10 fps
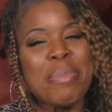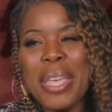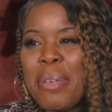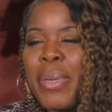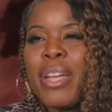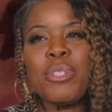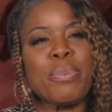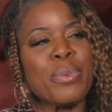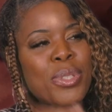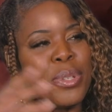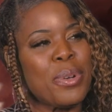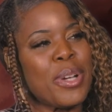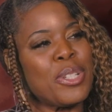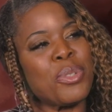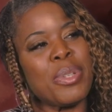Big Bear to pursue
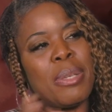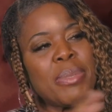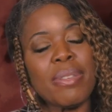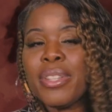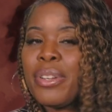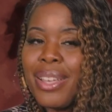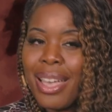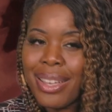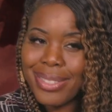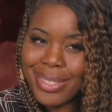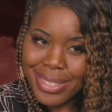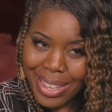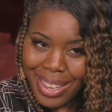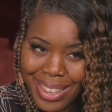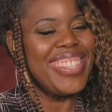her dreams of learning how to
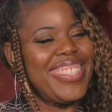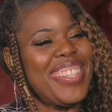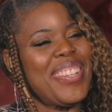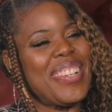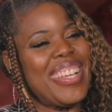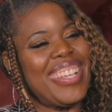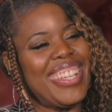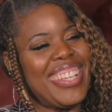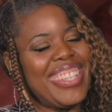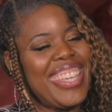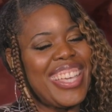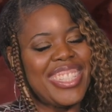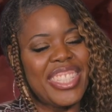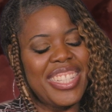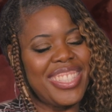ski. So
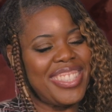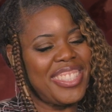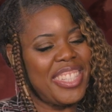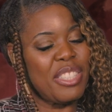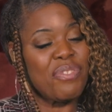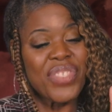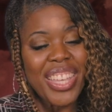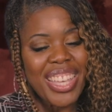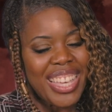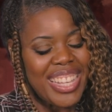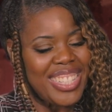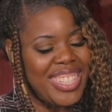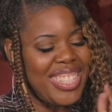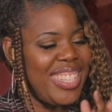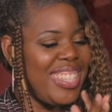she's fun.
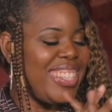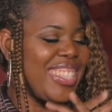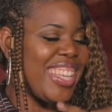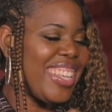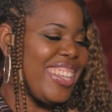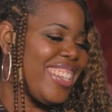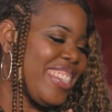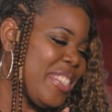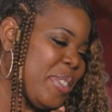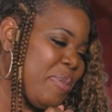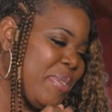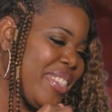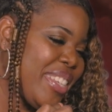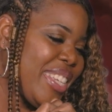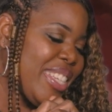I
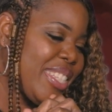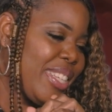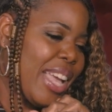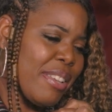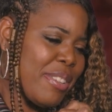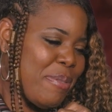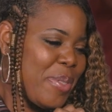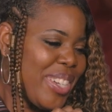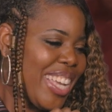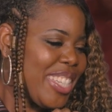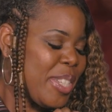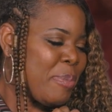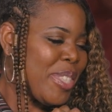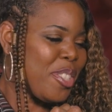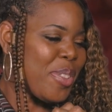could relate to
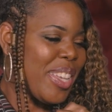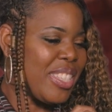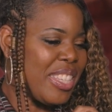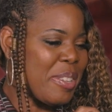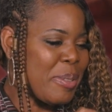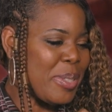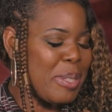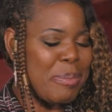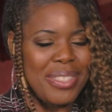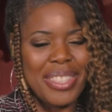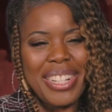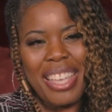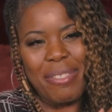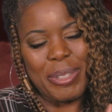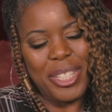Miss Tracy on some
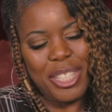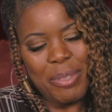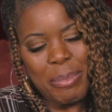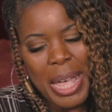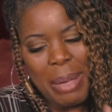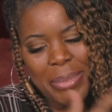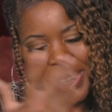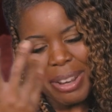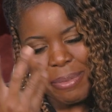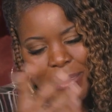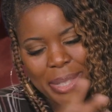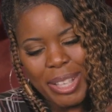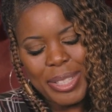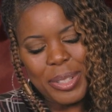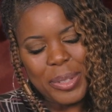level. She's from Compton. I'm from
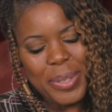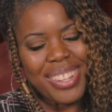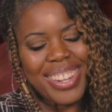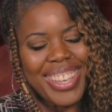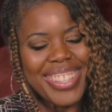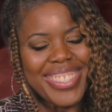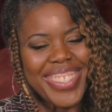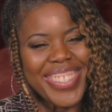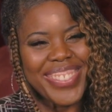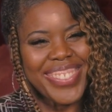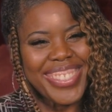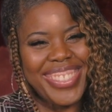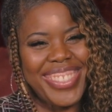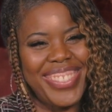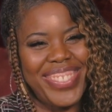South Central LA, so
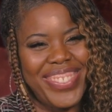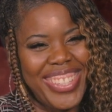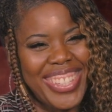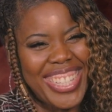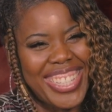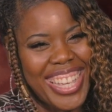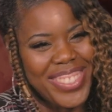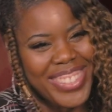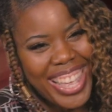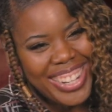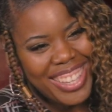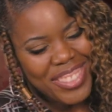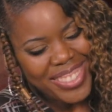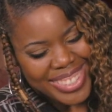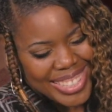we connect on that level.